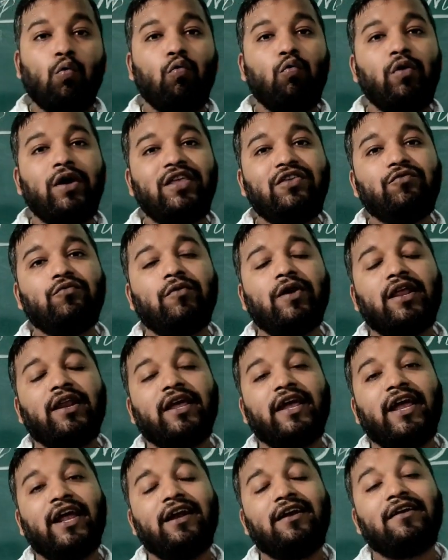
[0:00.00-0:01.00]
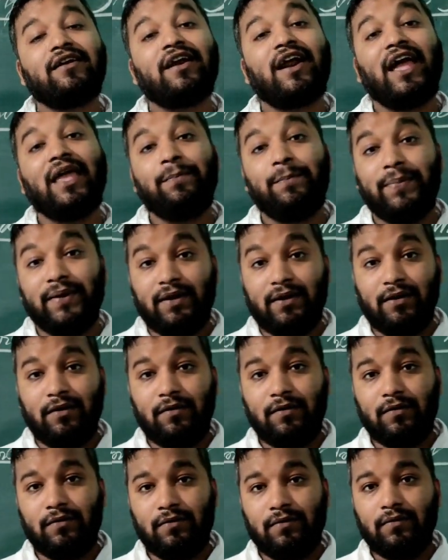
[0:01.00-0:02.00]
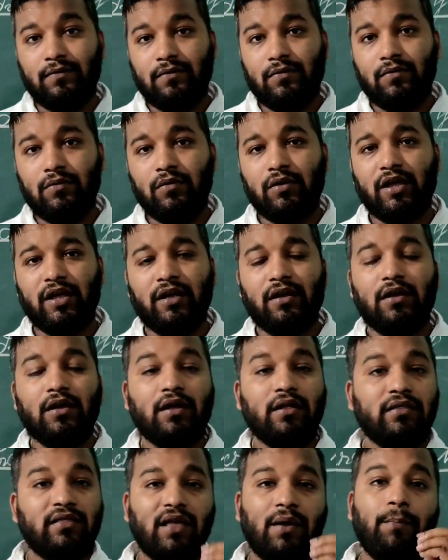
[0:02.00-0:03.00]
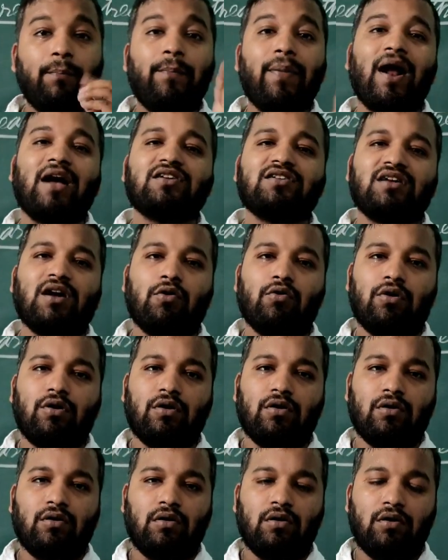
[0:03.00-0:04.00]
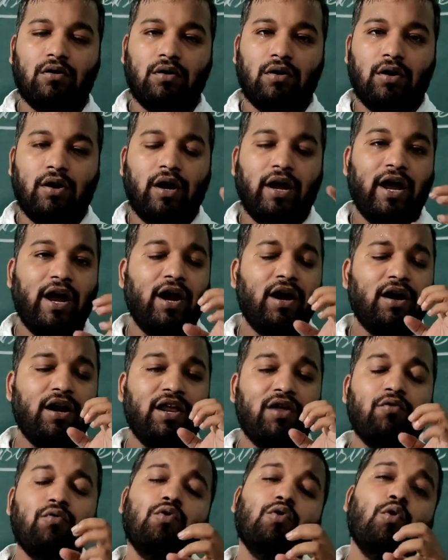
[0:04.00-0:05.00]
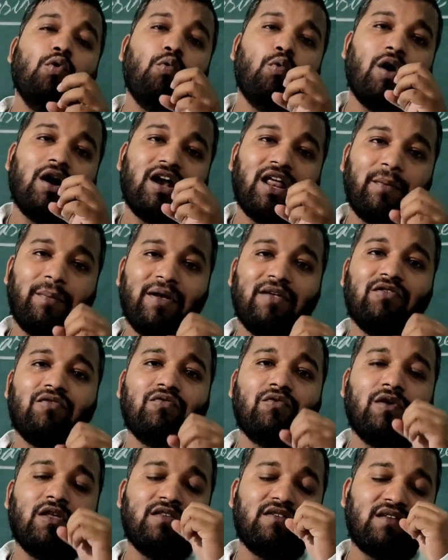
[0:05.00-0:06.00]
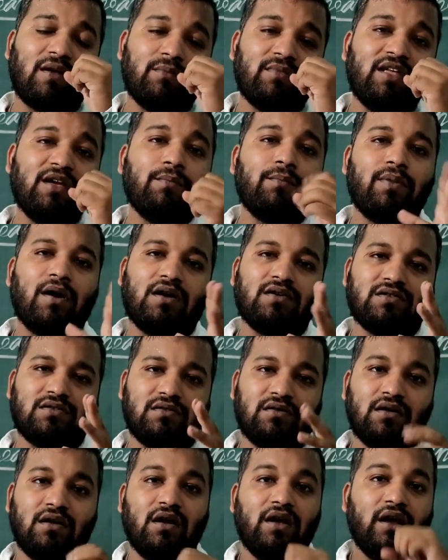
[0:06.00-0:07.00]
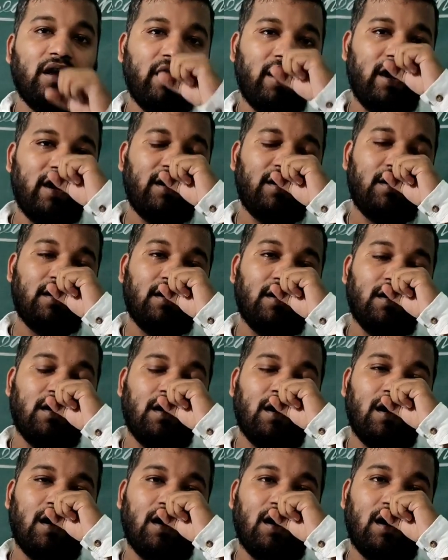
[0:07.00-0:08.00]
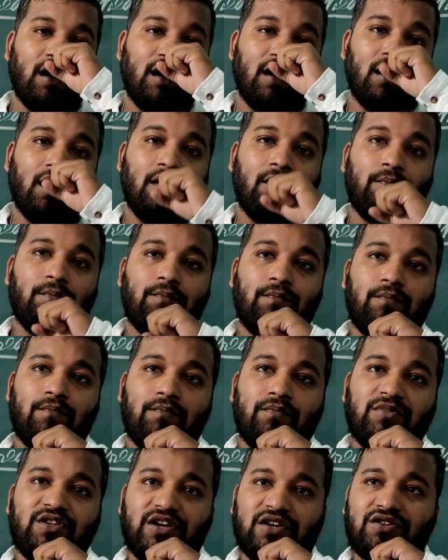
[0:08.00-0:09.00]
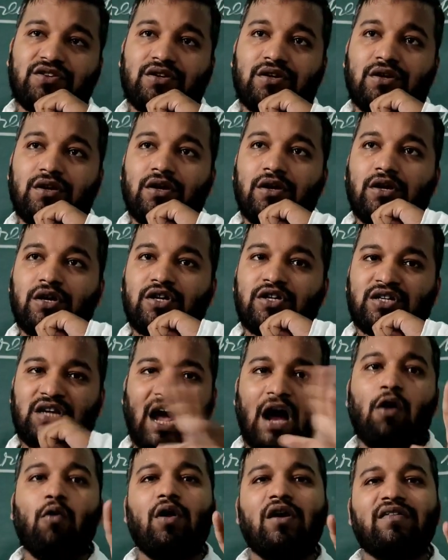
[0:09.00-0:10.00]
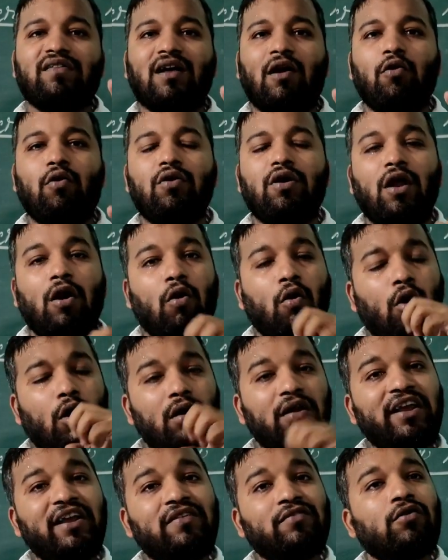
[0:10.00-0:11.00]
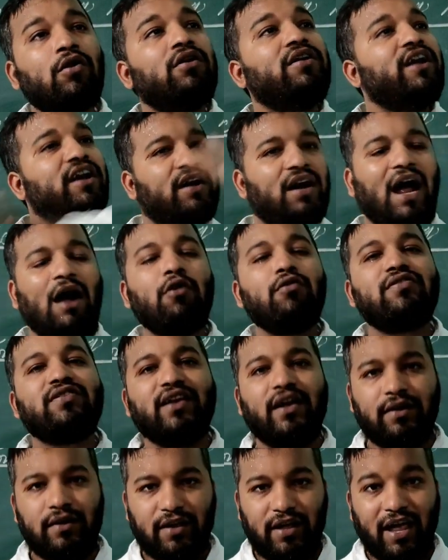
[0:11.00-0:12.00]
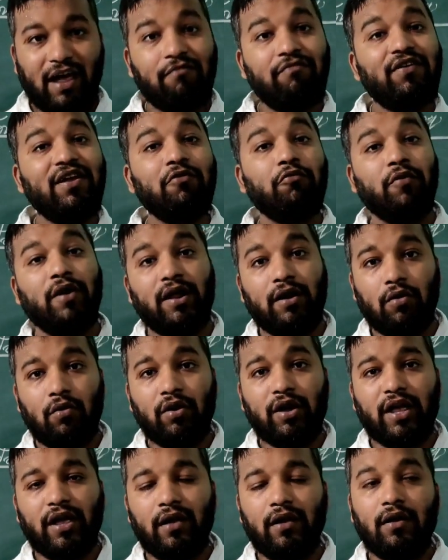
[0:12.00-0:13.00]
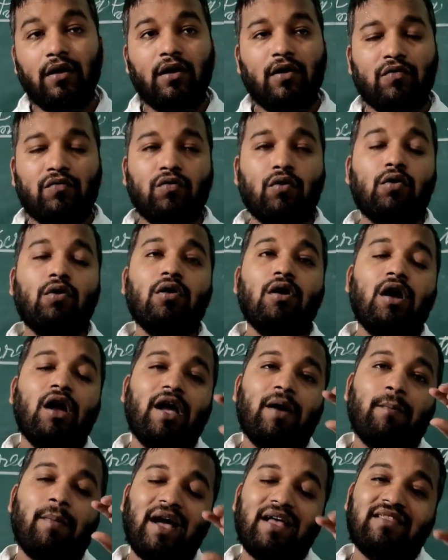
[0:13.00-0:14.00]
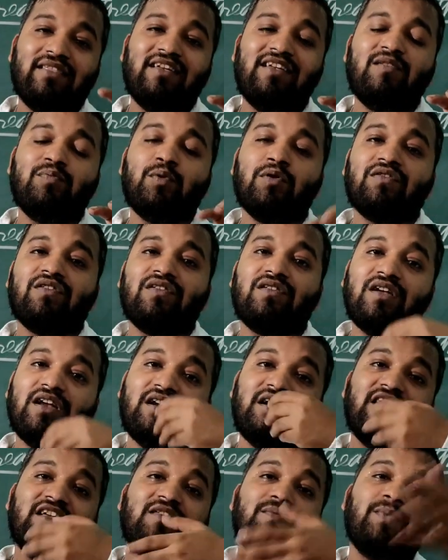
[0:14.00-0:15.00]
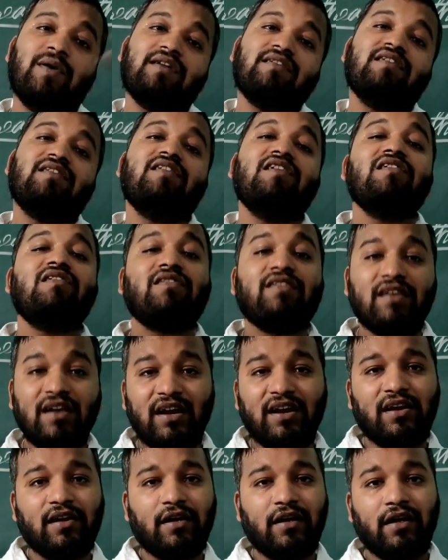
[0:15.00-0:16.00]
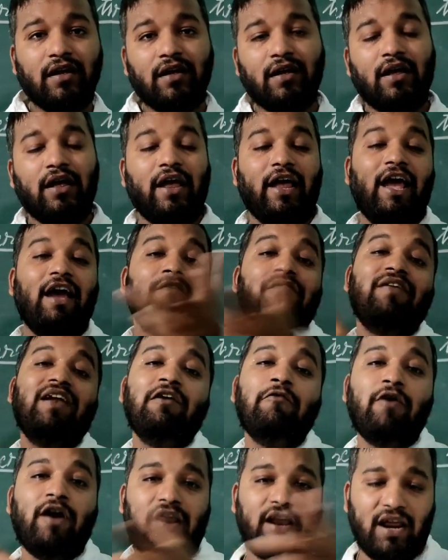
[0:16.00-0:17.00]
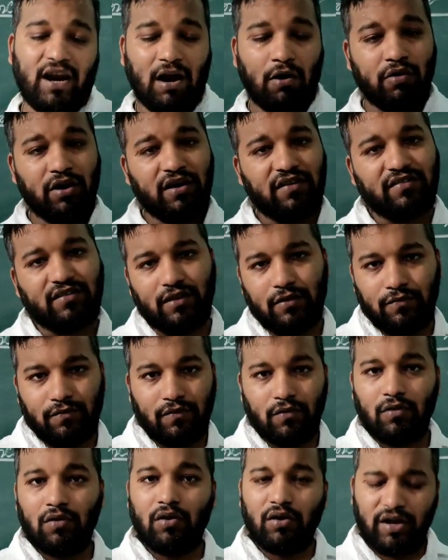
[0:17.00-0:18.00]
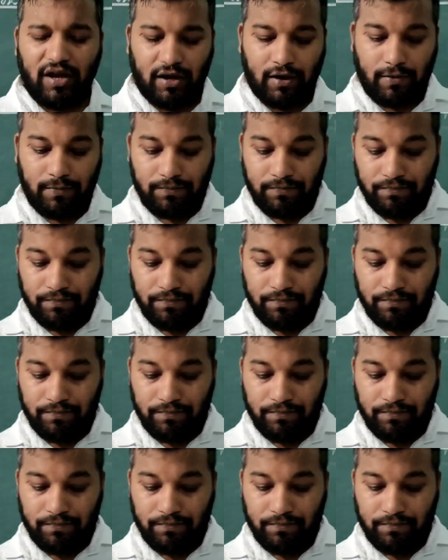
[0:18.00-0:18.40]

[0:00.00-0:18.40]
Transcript: which when get ripened, okay, they burst out. And you know what happens when something bursts? It just showers out all its content outside, everywhere. Okay, so by this process, it disperses its seed everywhere around itself. Okay,